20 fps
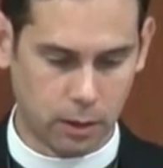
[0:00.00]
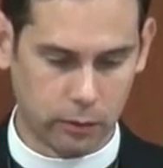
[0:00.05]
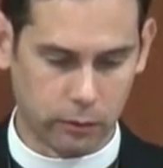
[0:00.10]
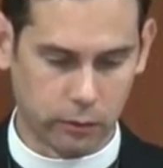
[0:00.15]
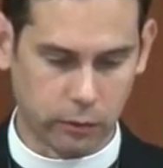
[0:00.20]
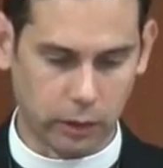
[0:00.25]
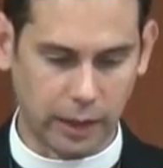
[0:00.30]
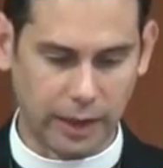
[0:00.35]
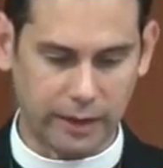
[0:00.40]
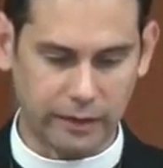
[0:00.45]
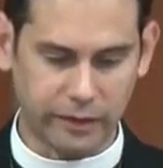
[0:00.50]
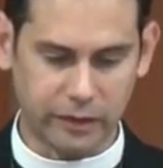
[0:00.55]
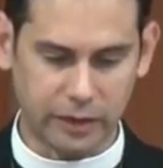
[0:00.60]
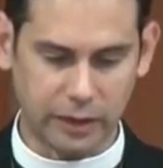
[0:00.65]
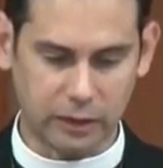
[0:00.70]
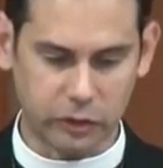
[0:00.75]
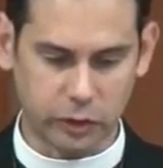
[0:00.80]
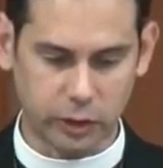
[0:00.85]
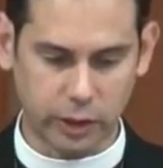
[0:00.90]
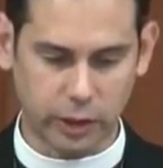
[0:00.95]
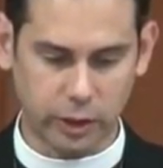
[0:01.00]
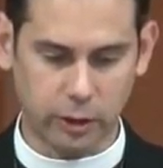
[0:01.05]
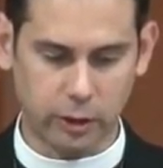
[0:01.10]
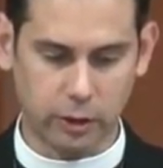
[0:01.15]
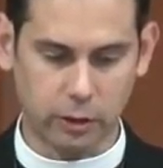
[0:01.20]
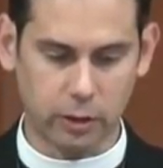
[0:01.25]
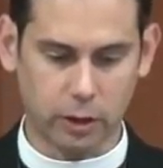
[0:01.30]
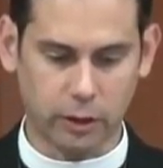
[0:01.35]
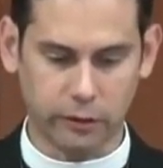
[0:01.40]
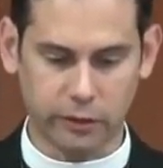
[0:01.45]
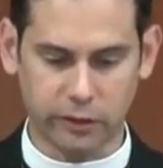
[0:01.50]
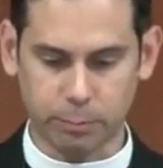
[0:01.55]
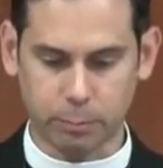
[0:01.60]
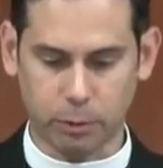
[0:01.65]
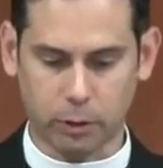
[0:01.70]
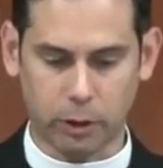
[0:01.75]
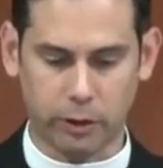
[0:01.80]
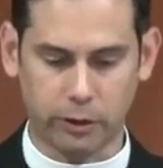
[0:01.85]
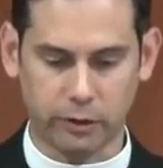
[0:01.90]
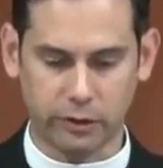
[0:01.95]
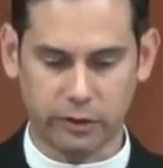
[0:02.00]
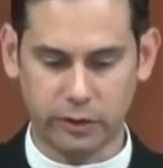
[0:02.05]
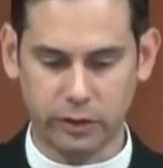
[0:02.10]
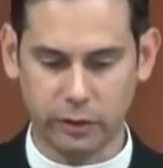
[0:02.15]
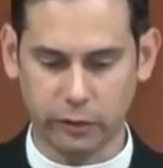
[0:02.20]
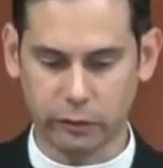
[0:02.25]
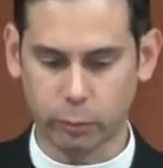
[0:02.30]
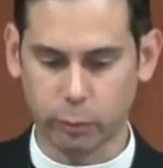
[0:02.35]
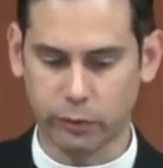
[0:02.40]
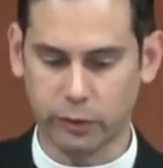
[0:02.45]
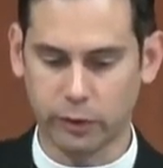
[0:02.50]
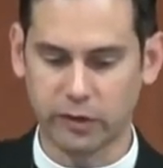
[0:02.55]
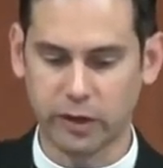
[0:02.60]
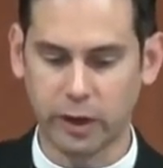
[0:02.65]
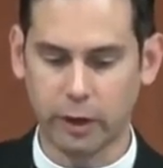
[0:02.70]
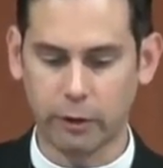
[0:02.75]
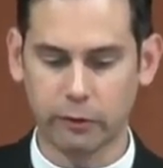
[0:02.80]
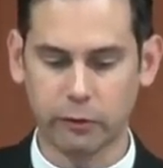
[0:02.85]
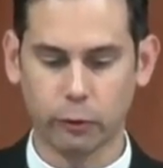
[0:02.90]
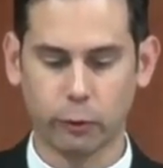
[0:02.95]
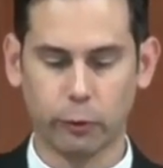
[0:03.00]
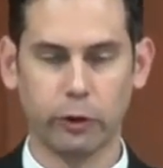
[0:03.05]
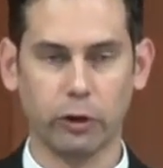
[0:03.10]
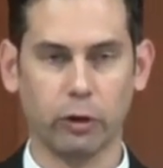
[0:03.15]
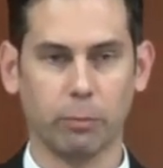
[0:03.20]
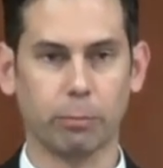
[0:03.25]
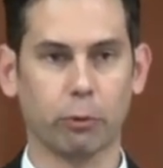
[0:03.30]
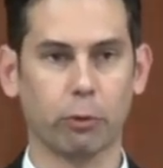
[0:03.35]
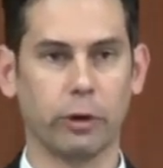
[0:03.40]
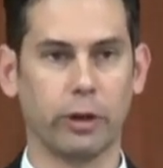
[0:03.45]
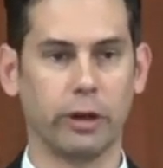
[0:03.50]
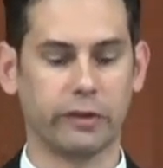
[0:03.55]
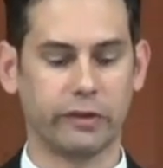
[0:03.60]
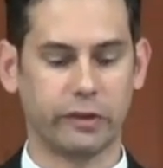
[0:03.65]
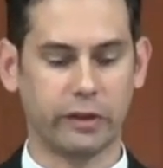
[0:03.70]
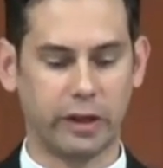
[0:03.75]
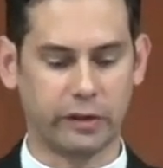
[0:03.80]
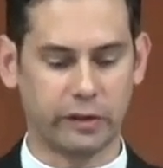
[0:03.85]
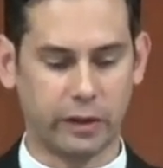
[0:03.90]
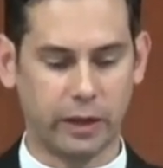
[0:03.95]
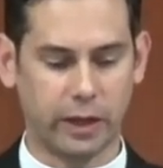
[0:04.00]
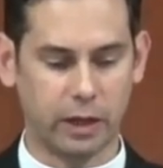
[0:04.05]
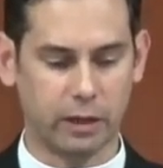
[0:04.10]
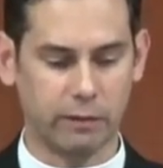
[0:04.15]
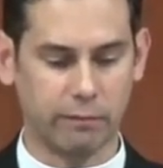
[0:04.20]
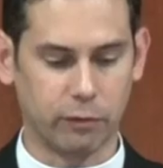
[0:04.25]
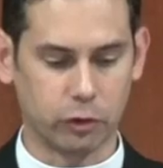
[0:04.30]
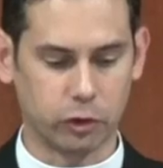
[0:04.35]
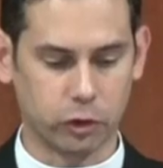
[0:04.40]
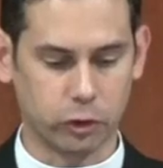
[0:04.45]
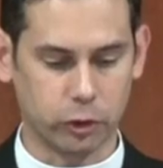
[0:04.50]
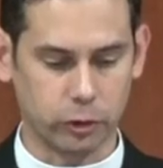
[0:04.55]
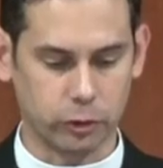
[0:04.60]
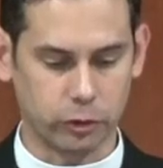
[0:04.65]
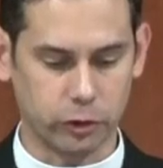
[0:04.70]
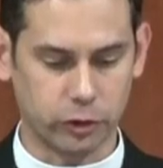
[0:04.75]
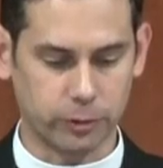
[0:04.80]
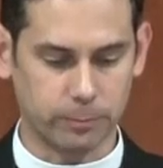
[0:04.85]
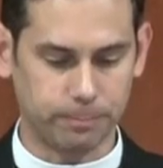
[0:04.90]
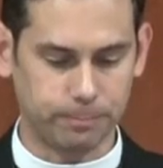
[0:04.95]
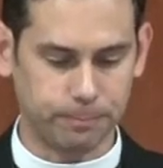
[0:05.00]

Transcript: The last section here on this part deals with the territorial prince as the head of the church.